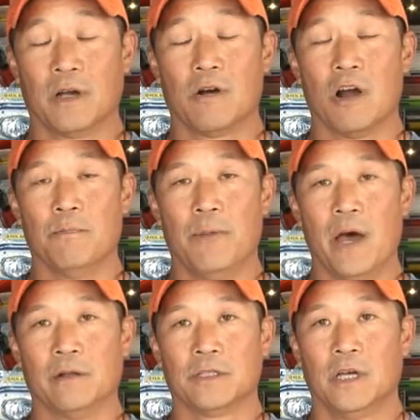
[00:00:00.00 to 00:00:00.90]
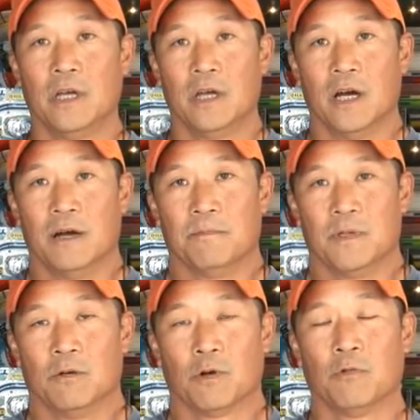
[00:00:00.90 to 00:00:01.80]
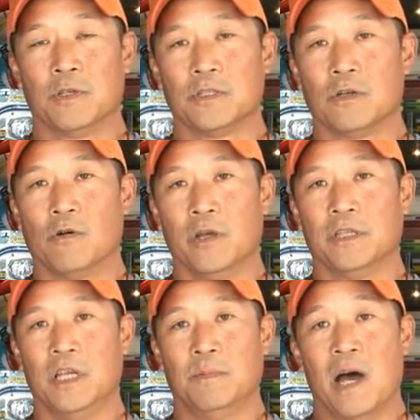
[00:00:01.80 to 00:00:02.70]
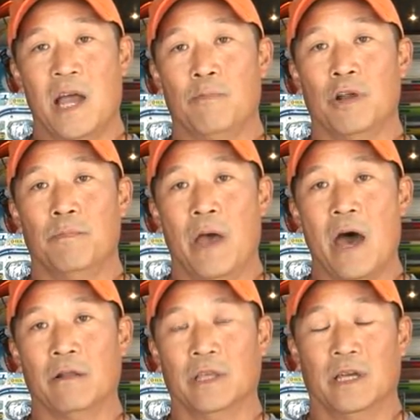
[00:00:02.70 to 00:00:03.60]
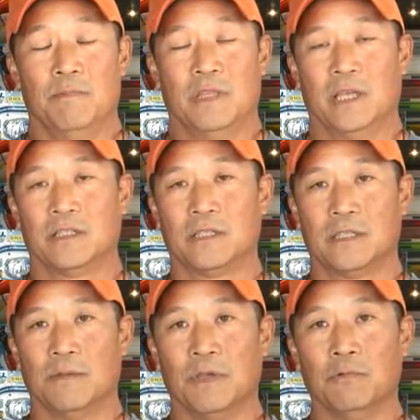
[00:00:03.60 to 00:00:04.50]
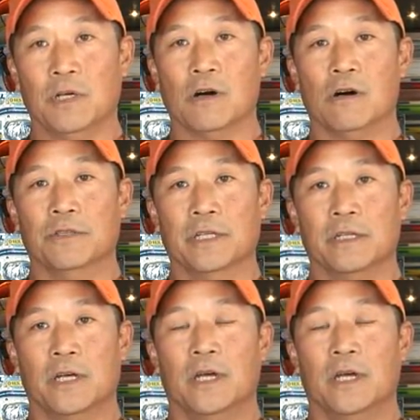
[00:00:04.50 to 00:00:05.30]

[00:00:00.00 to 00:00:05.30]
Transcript: carbon paddles. We're the ones that coined the name hybrid paddle. I mean, that's something we called it.